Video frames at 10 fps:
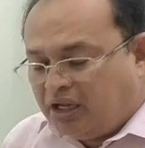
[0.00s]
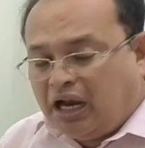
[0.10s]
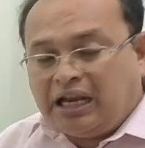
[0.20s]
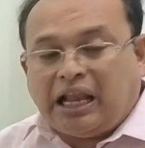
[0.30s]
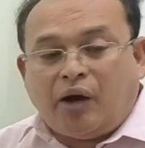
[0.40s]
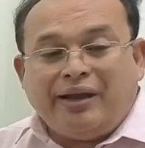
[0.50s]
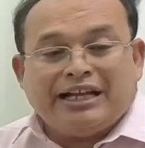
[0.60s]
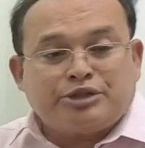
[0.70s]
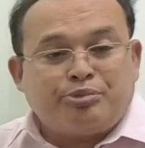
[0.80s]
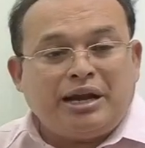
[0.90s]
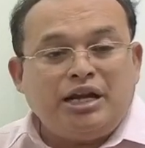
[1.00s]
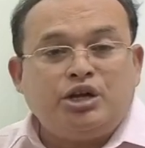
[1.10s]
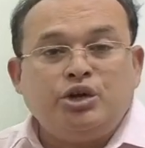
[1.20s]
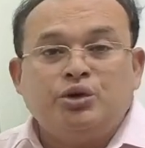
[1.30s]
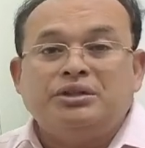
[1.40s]
Now I explain to
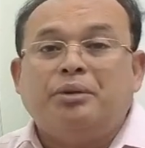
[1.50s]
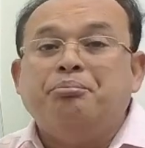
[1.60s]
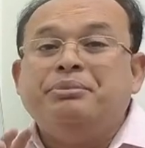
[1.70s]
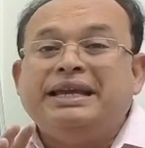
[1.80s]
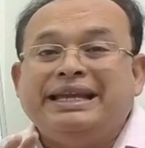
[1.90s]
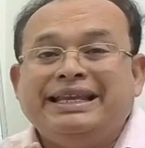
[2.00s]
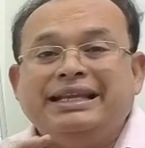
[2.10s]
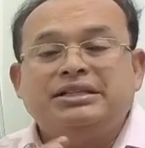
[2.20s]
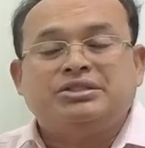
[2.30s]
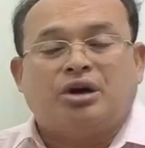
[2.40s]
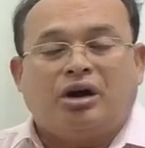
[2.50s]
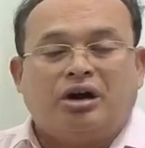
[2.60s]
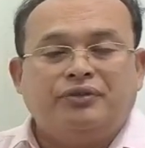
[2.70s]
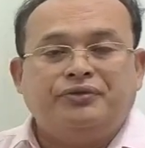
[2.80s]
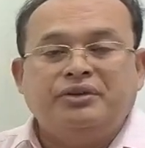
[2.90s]
you the meanings
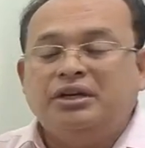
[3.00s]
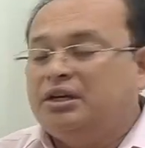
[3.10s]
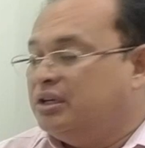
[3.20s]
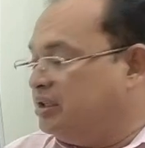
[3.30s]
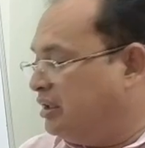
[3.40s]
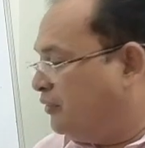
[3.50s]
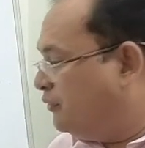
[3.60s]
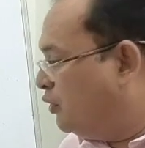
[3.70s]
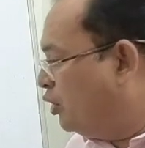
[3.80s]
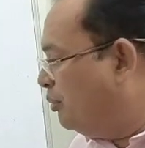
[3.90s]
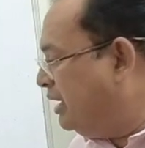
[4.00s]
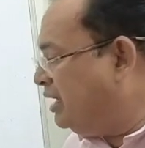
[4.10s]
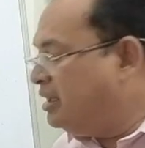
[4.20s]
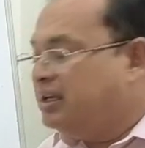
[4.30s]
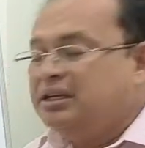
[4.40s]
of FOB,
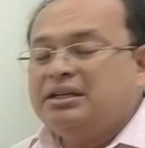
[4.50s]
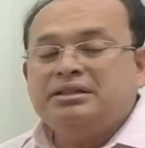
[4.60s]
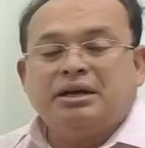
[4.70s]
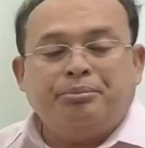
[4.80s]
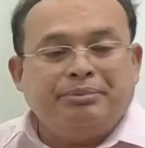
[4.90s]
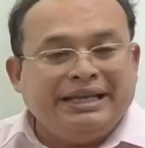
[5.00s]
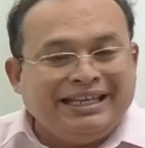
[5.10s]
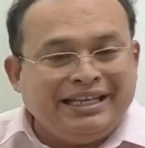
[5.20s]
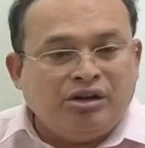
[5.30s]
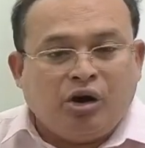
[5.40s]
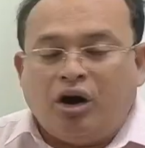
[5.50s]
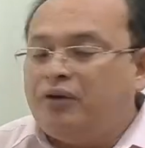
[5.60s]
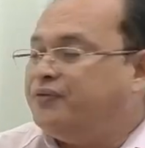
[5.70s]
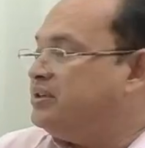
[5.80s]
the meaning of